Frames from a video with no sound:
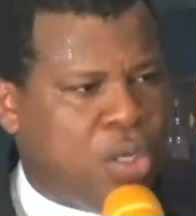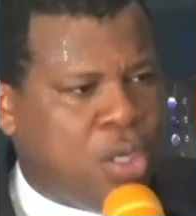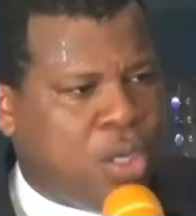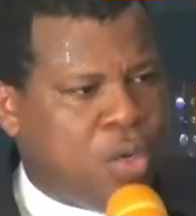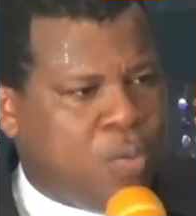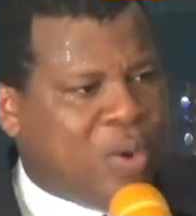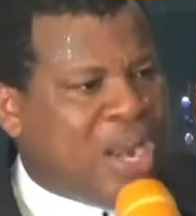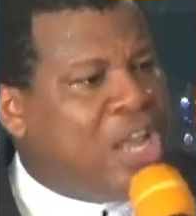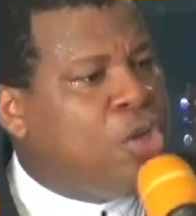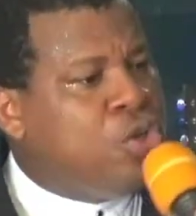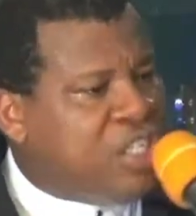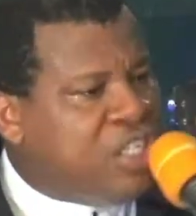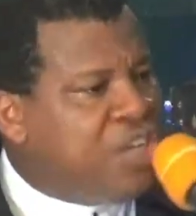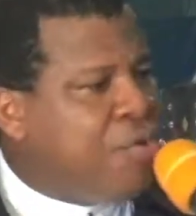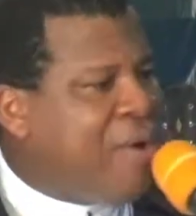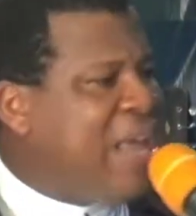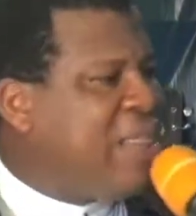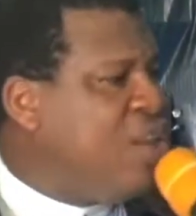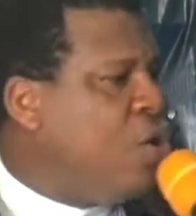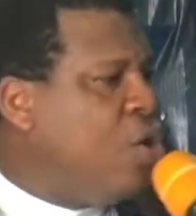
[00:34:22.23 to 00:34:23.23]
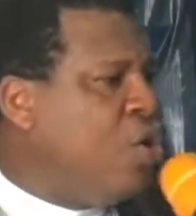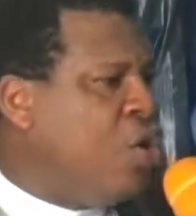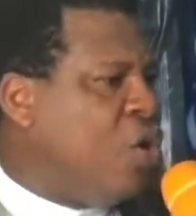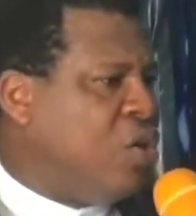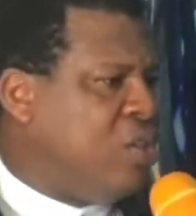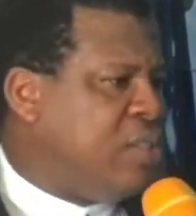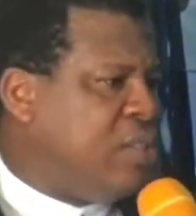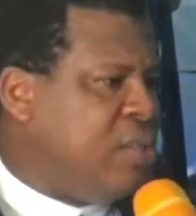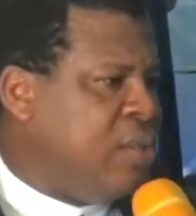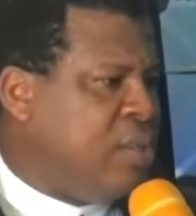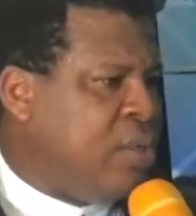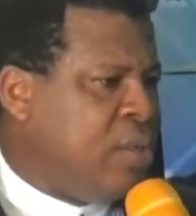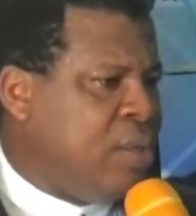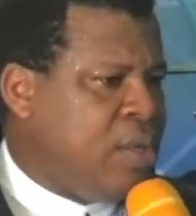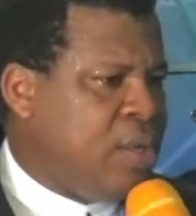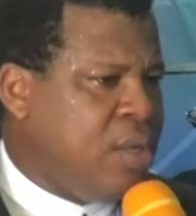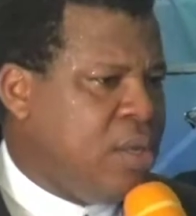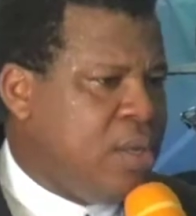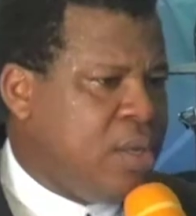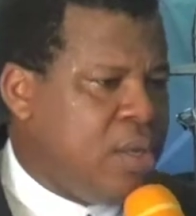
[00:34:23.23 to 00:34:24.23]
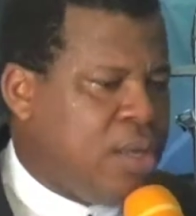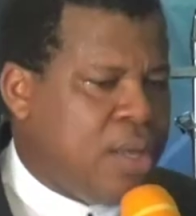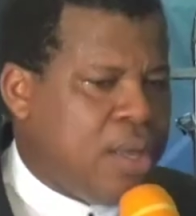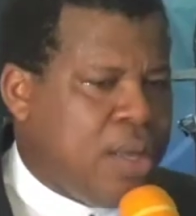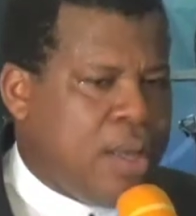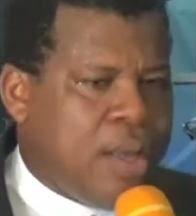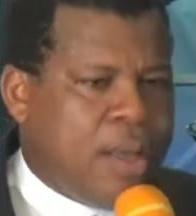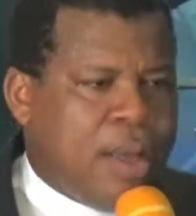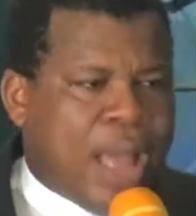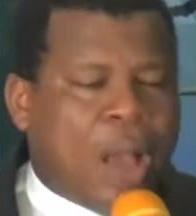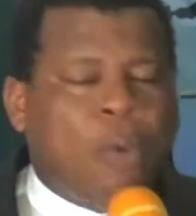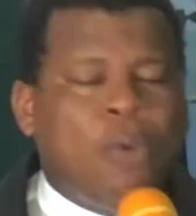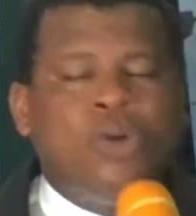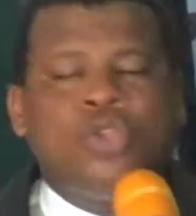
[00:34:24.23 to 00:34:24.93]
Whether you did the right thing or not. I want to